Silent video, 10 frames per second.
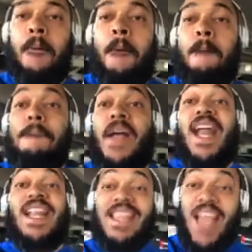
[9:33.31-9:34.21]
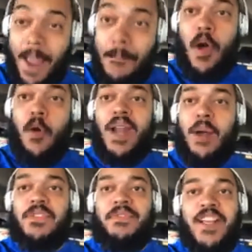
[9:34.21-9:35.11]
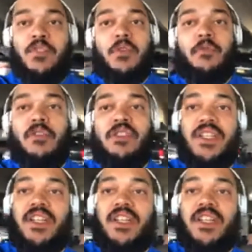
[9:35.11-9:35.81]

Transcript: And at that moment, I was faced with a real decision.